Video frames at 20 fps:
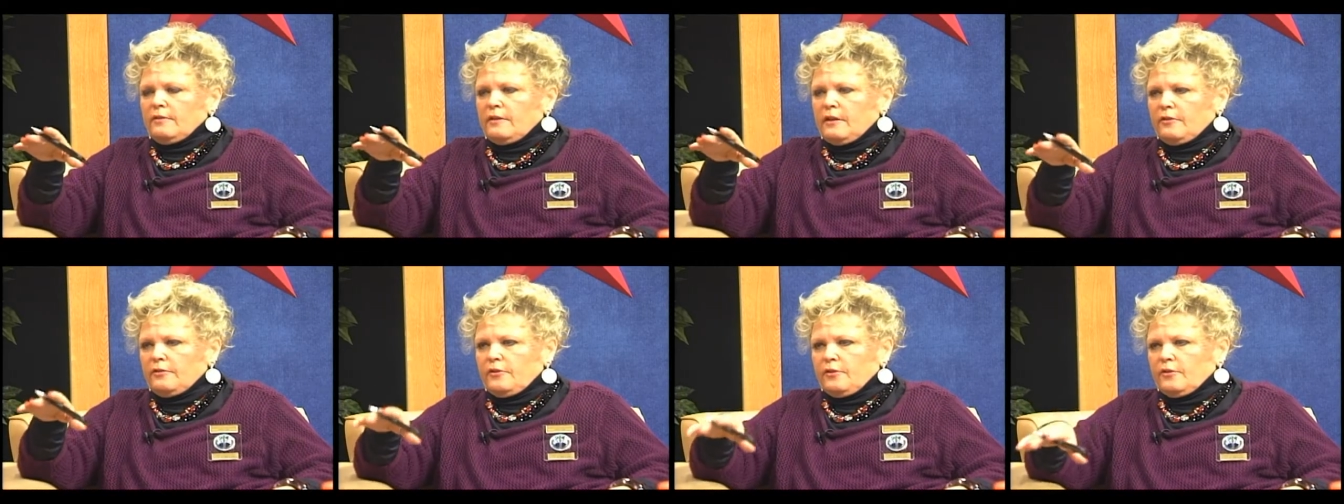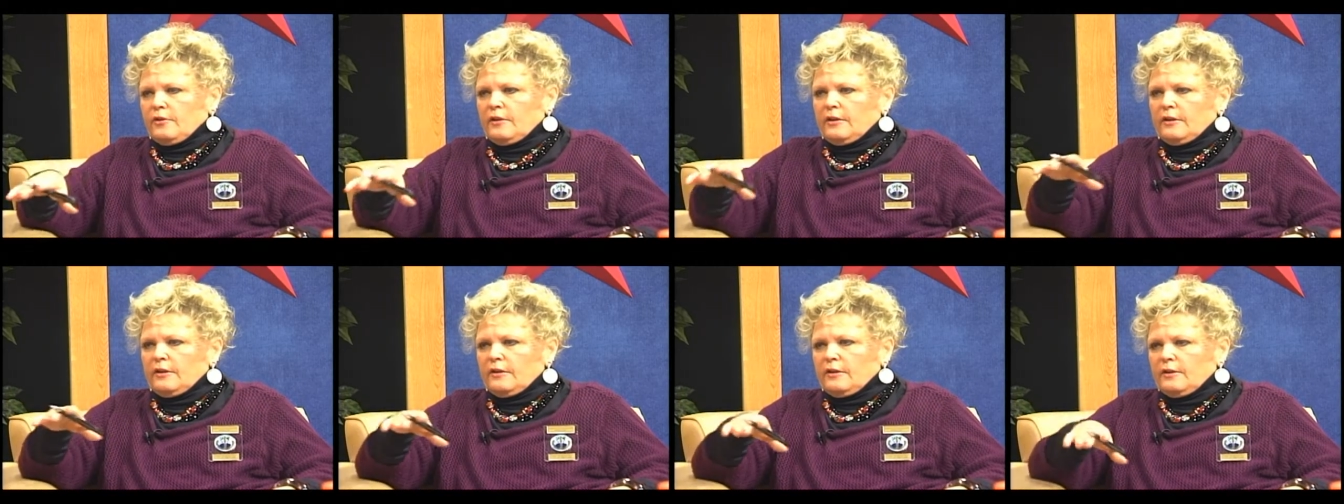that they're
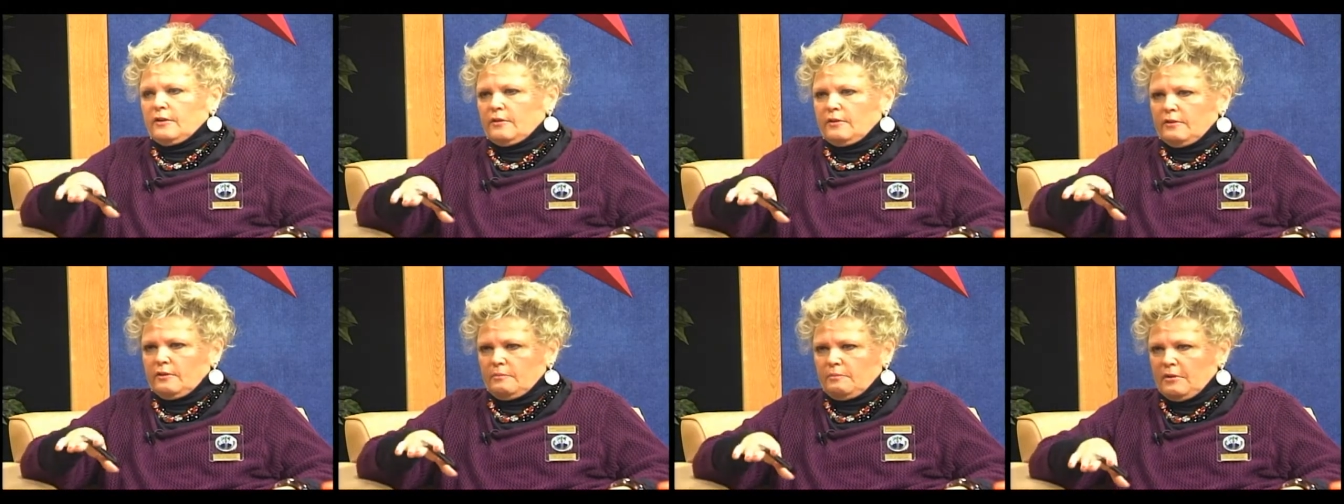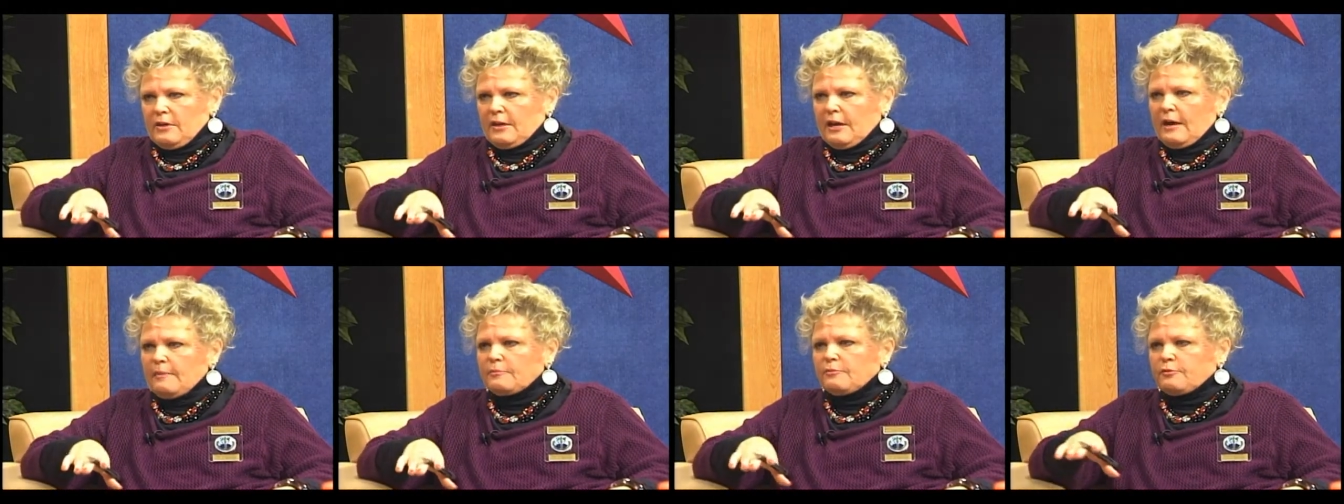going to
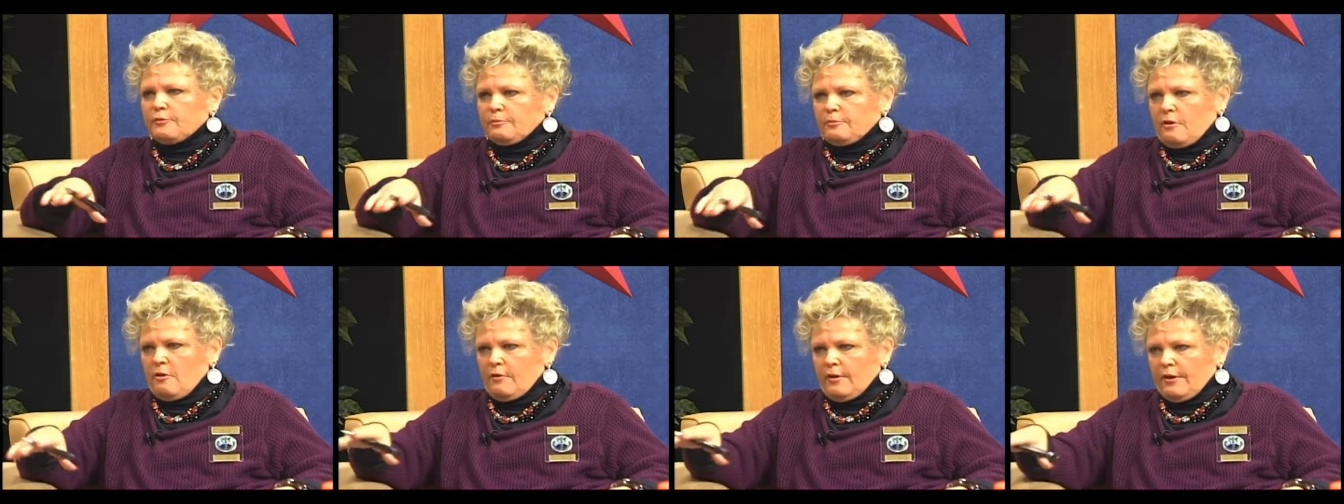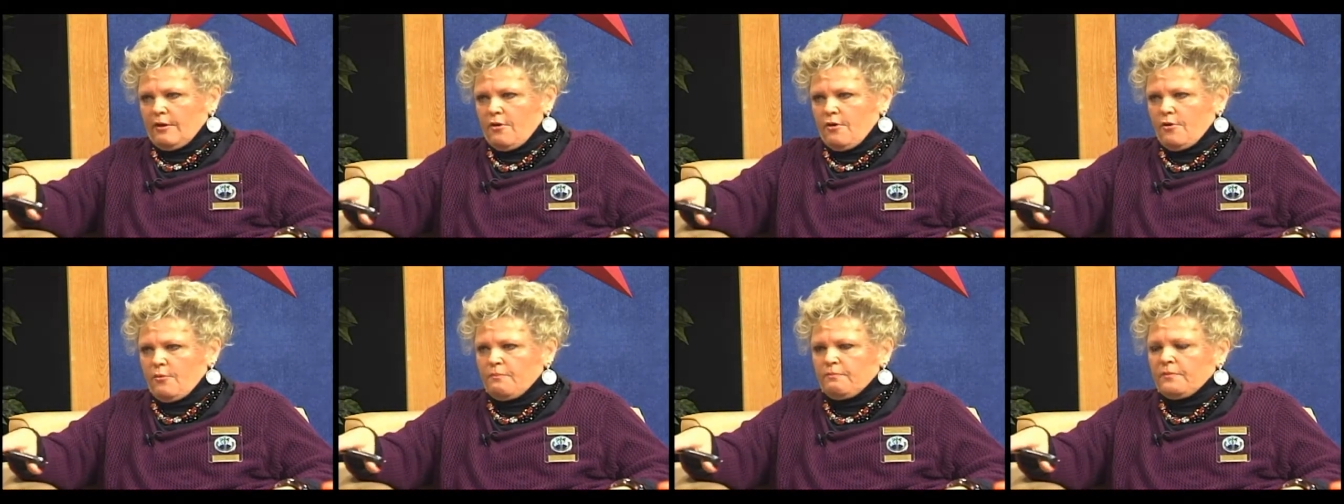be kept from going
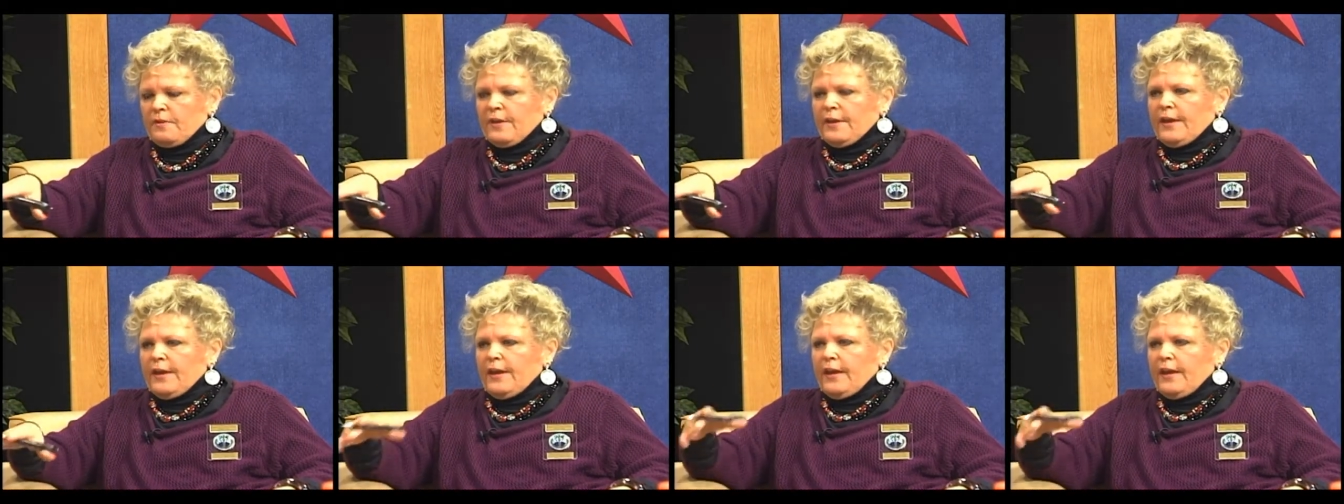home.